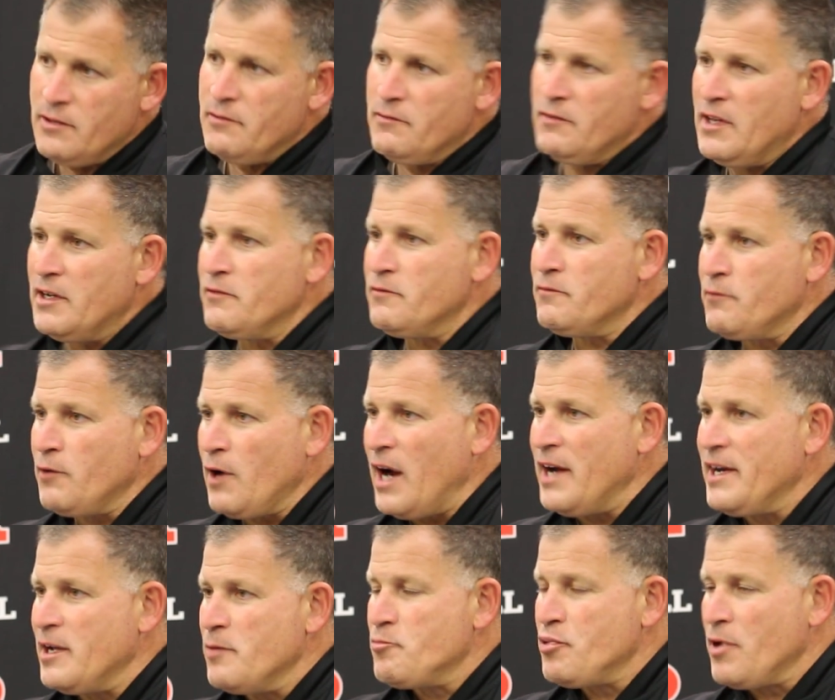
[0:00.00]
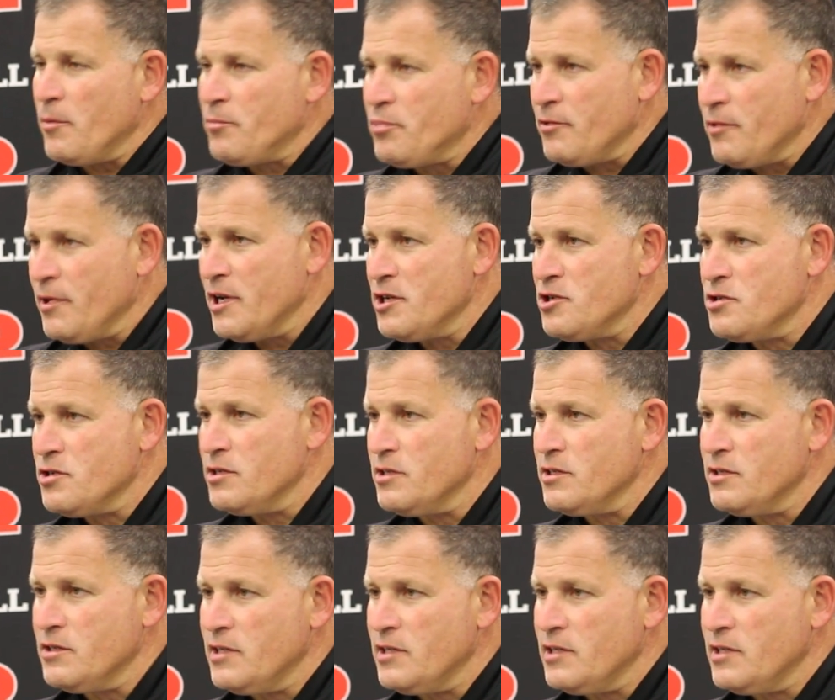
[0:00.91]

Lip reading: then Friday preparation,